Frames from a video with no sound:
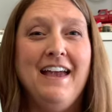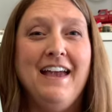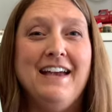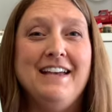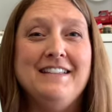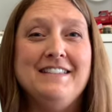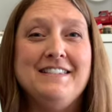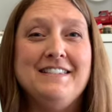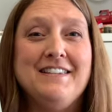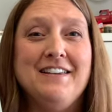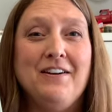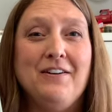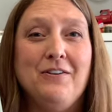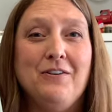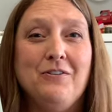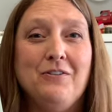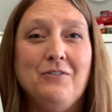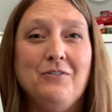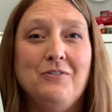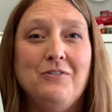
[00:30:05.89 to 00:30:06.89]
And
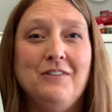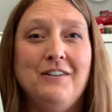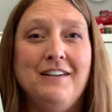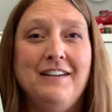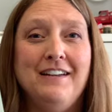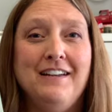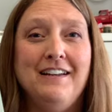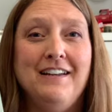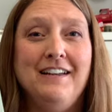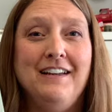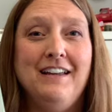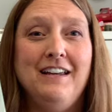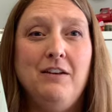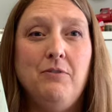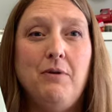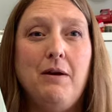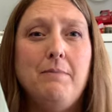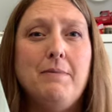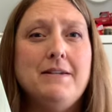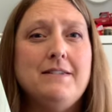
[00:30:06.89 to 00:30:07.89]
so
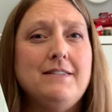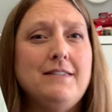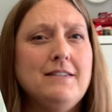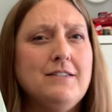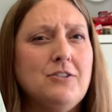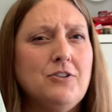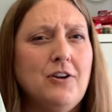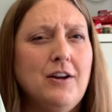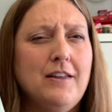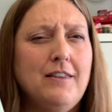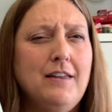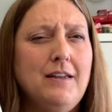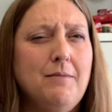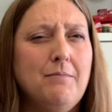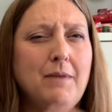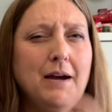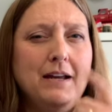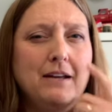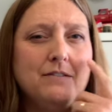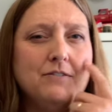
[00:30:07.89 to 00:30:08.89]
anyway, my sister I think
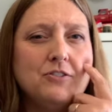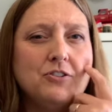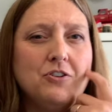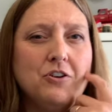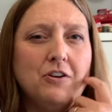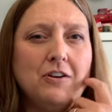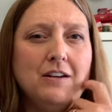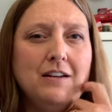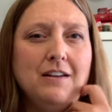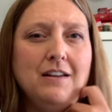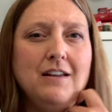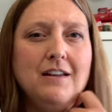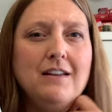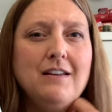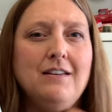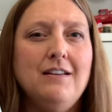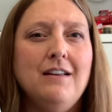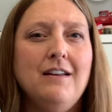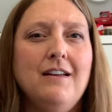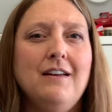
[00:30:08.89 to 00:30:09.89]
might have started
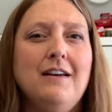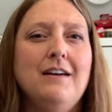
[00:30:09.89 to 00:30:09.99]
it,